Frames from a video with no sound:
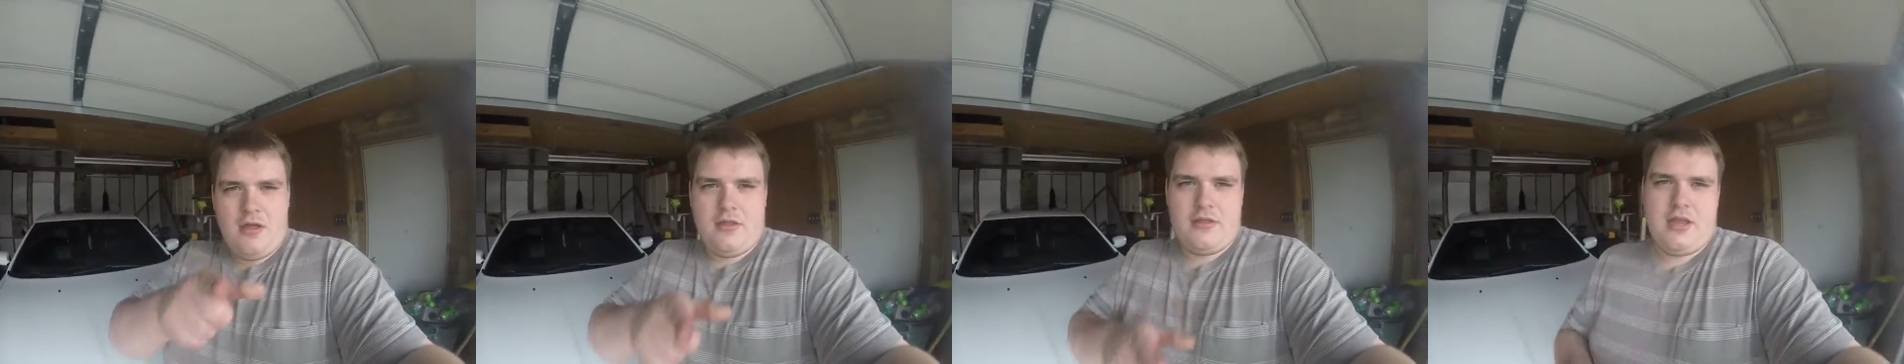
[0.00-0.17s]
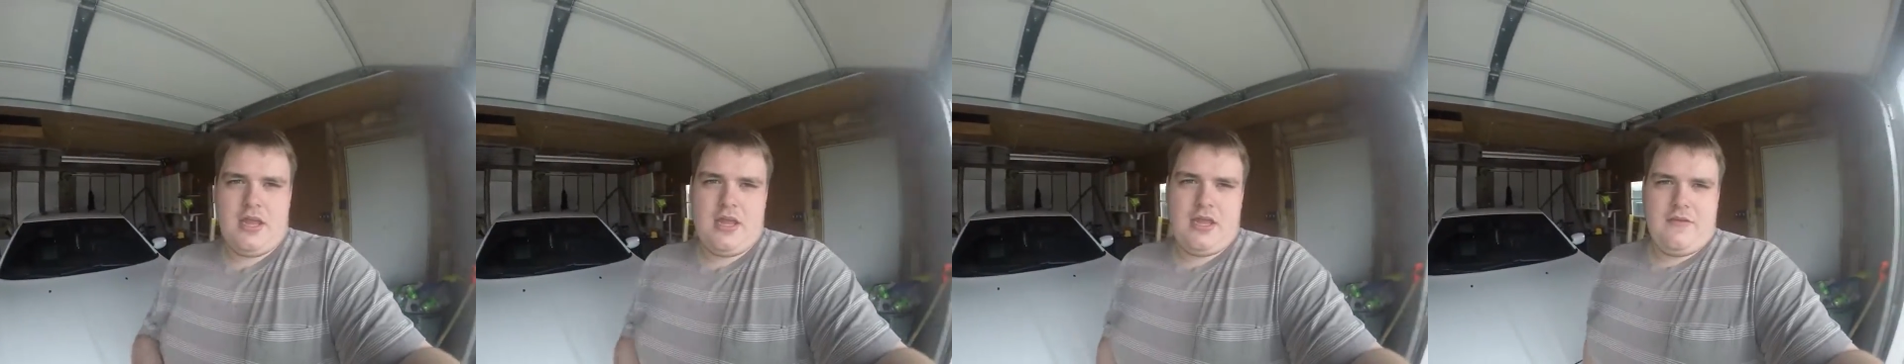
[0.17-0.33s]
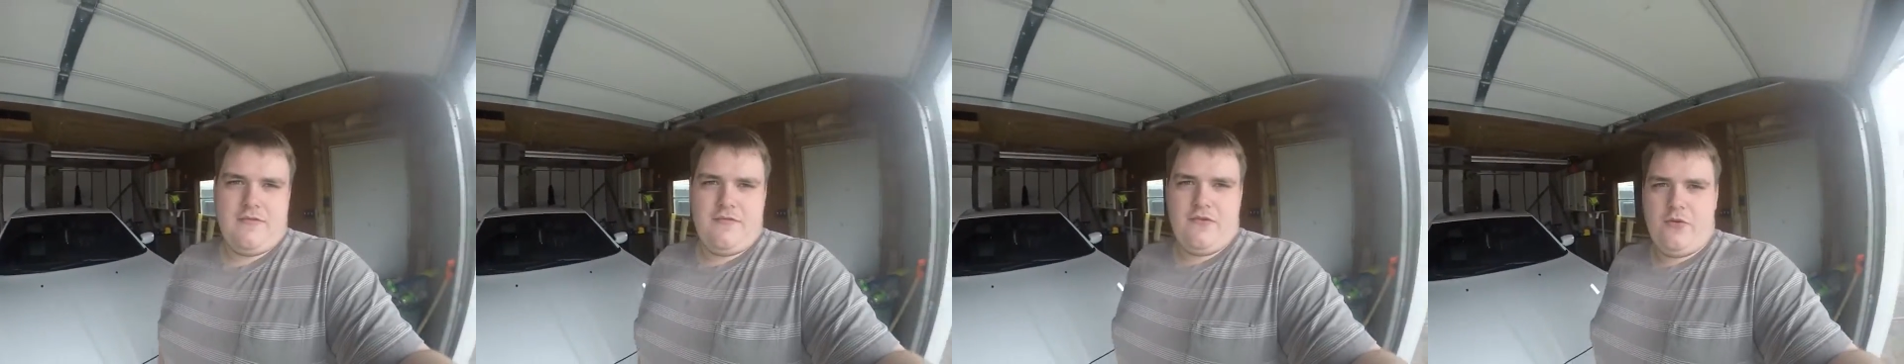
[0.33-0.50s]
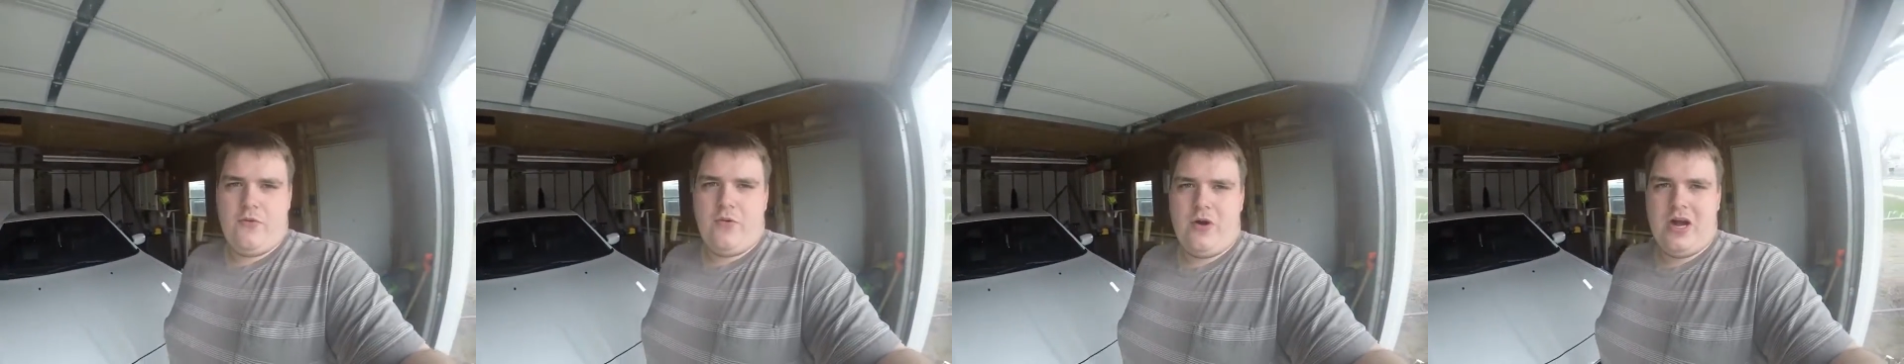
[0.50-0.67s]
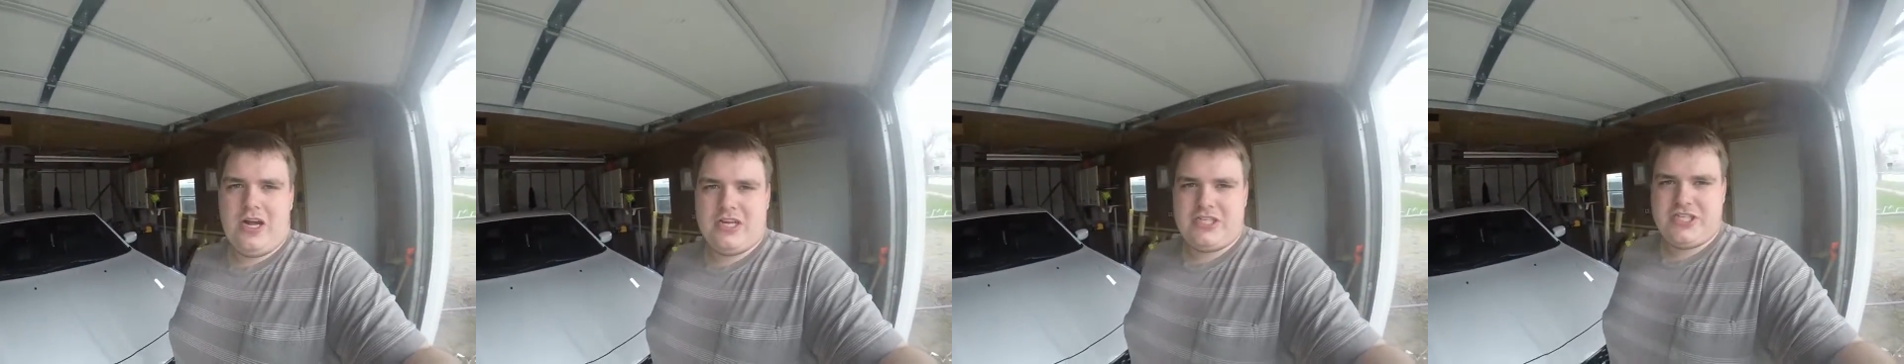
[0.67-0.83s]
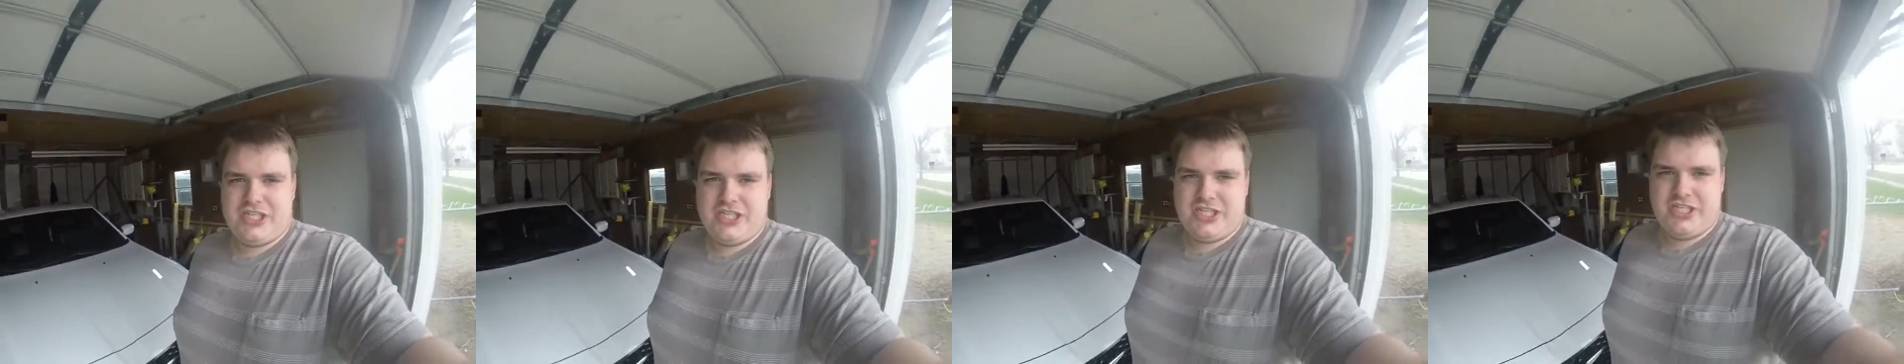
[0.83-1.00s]
thank you for
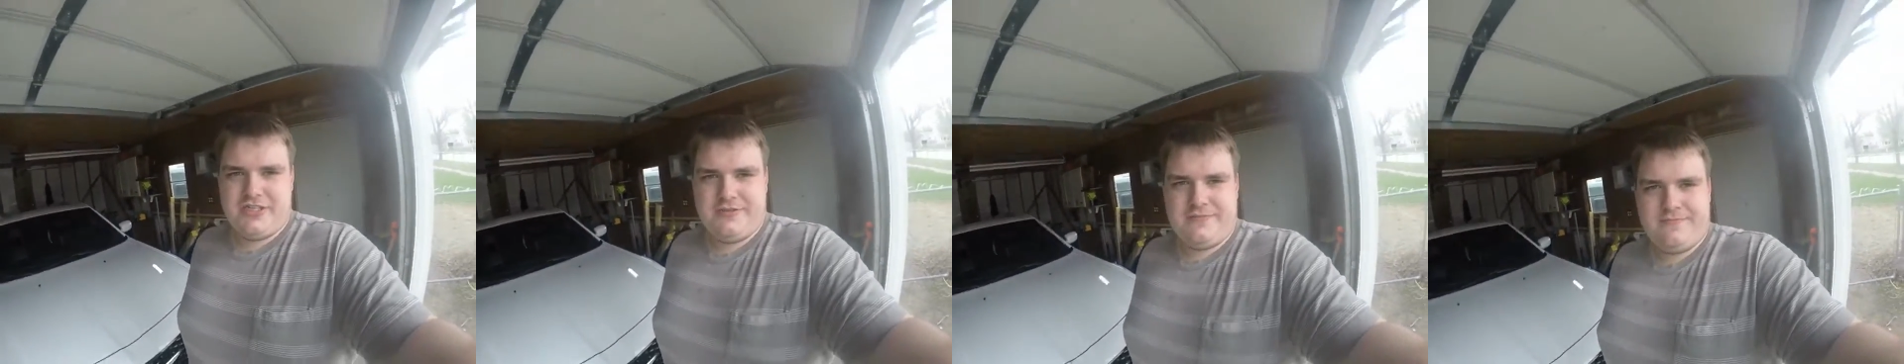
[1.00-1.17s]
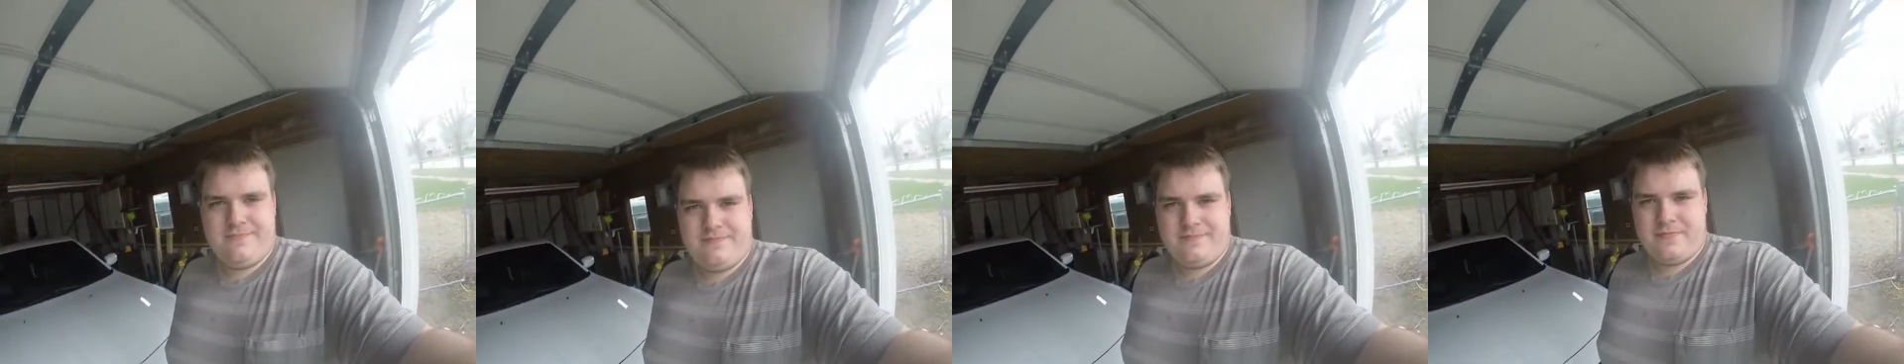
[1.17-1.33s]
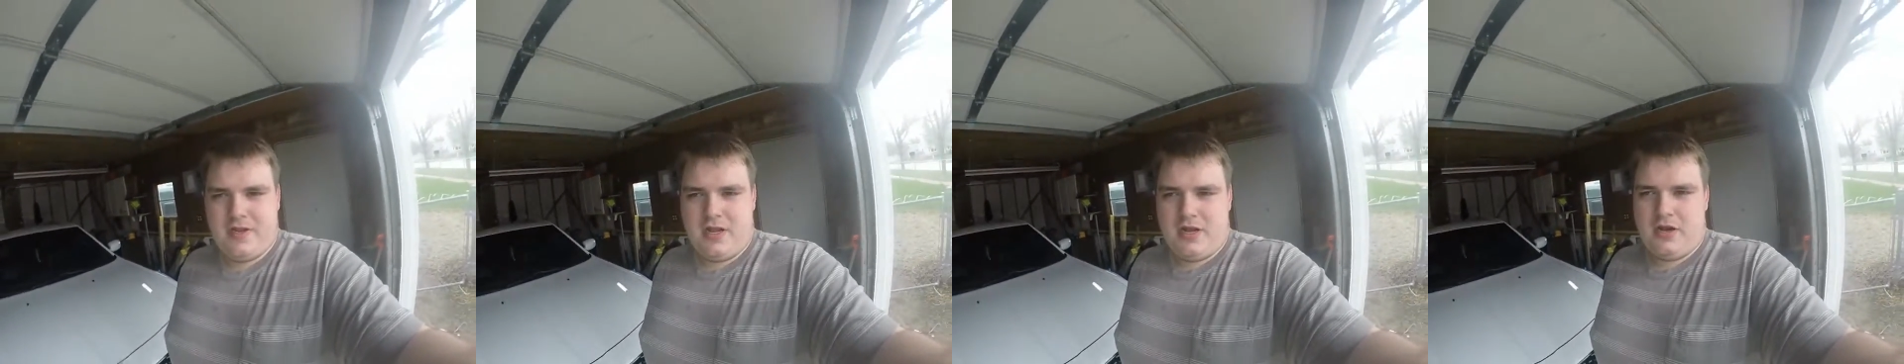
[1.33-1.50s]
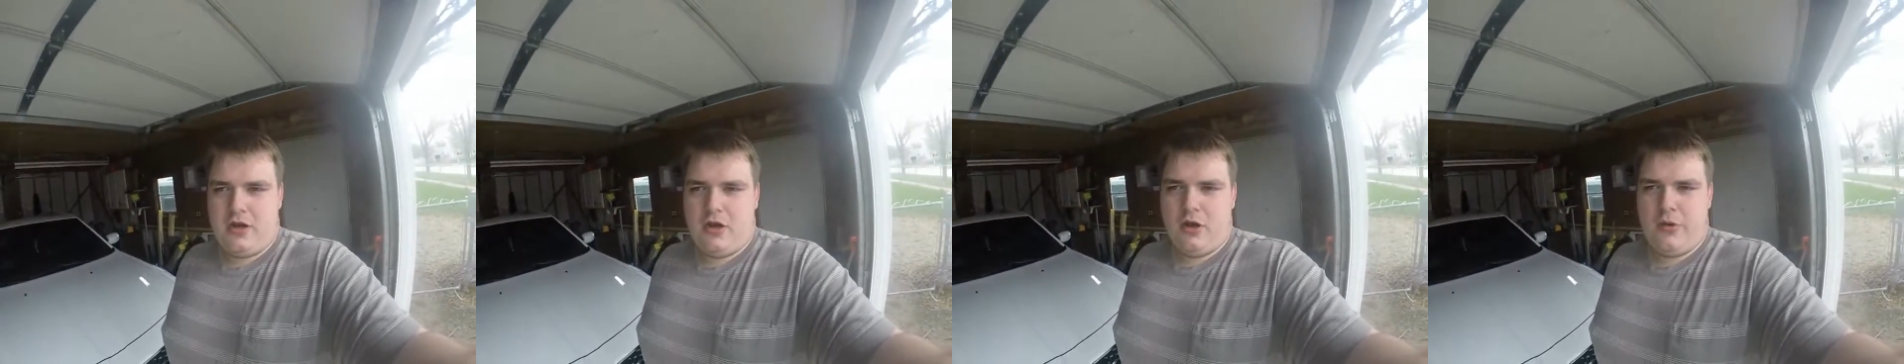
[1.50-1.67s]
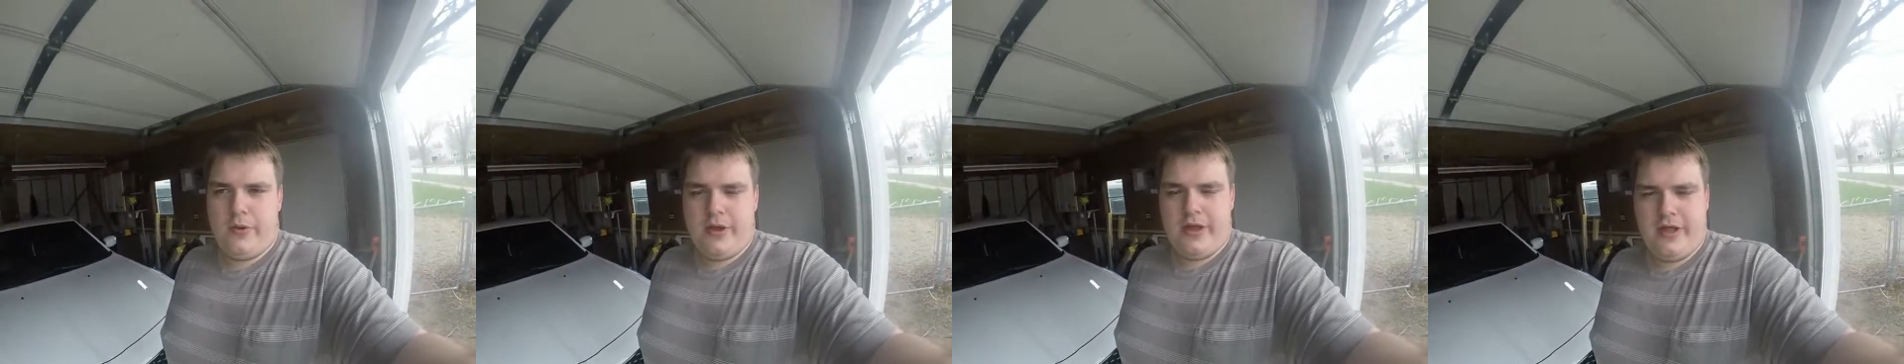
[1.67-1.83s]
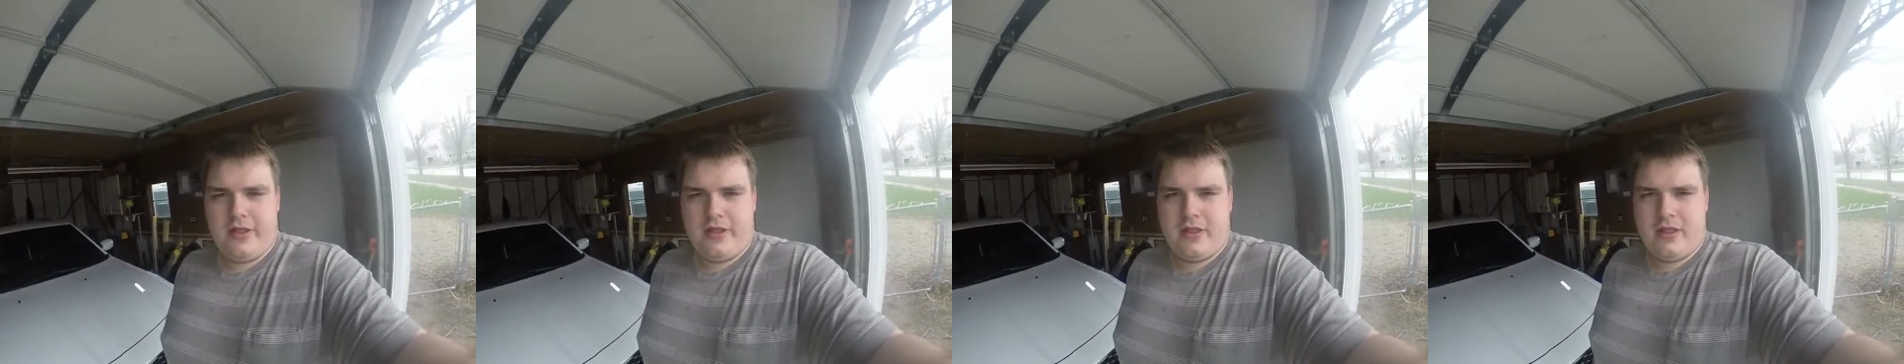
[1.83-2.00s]
watching, and
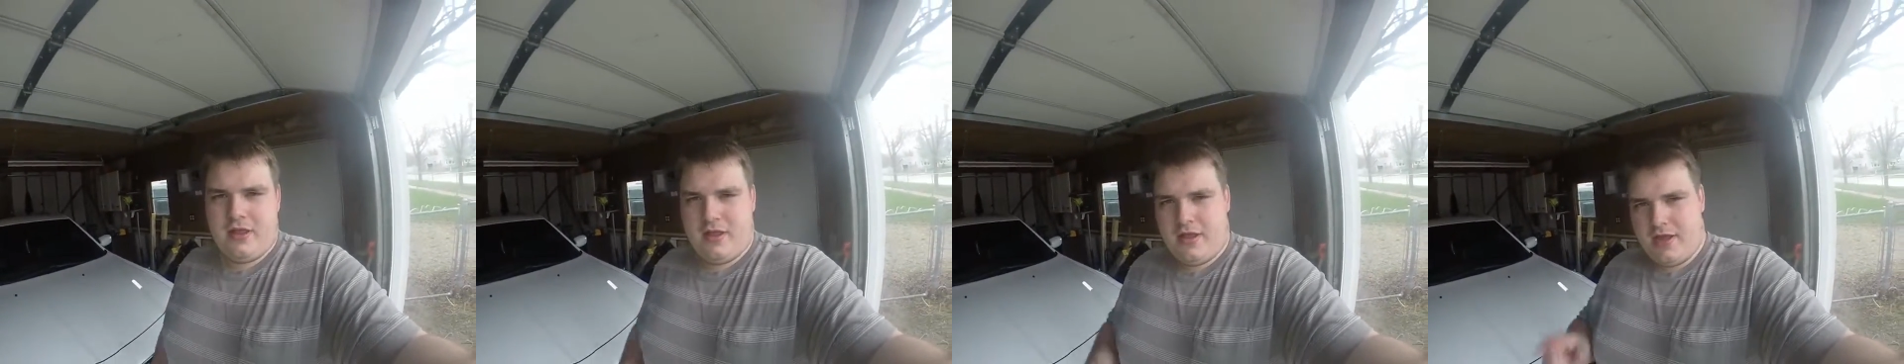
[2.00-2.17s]
always